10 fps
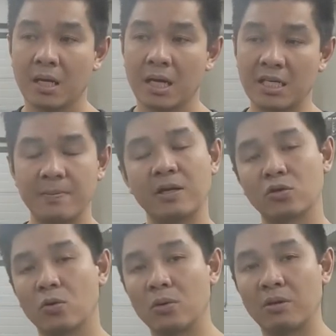I spent a
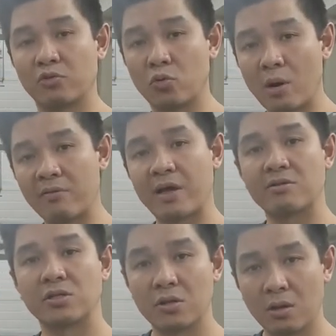total of
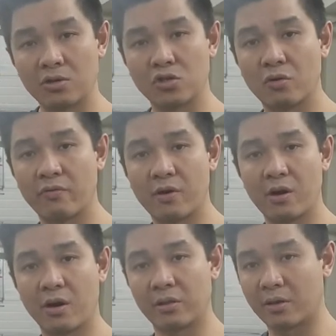$12,000 so
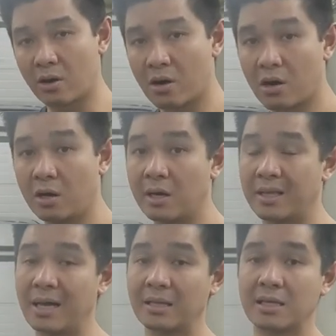far on the car,
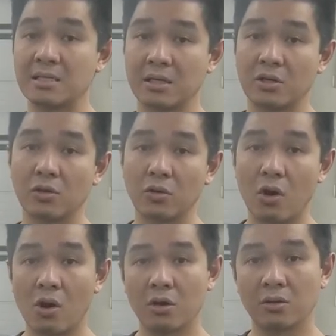and that doesn't
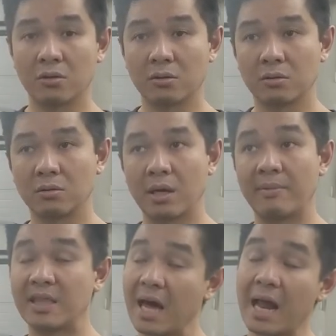include
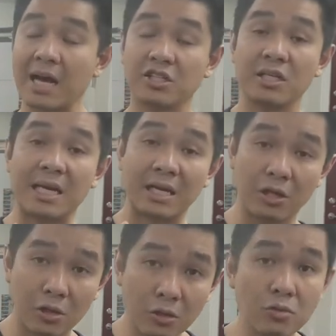that actually
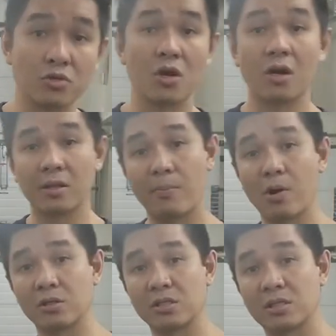includes all the
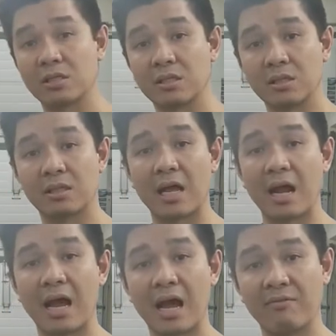parts that
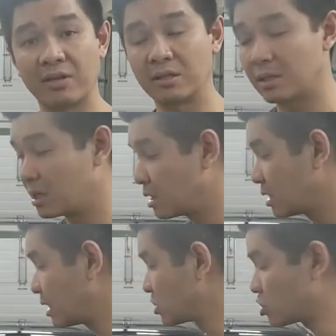I haven't
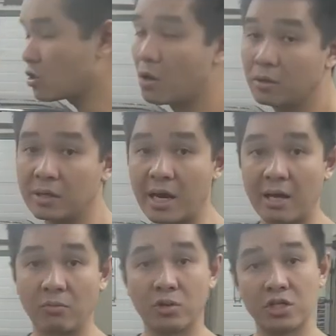installed
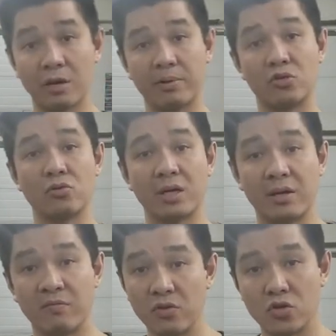yet, which I'll be doing
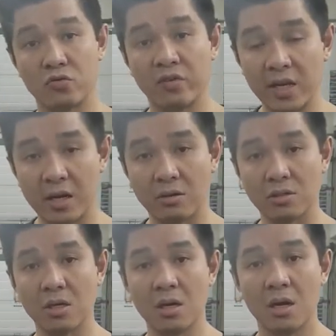in future
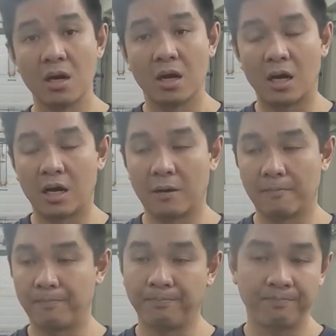videos.
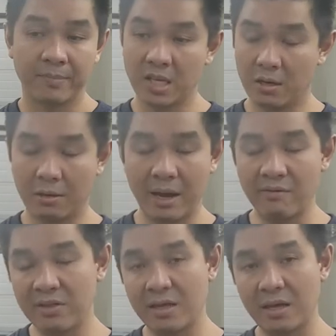
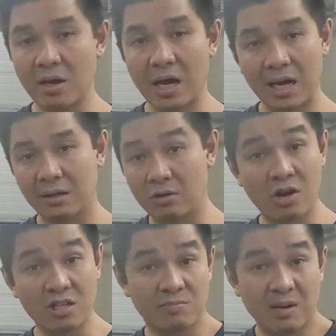Everything
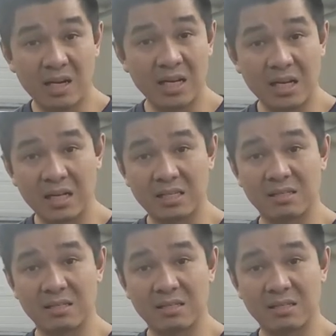costs money.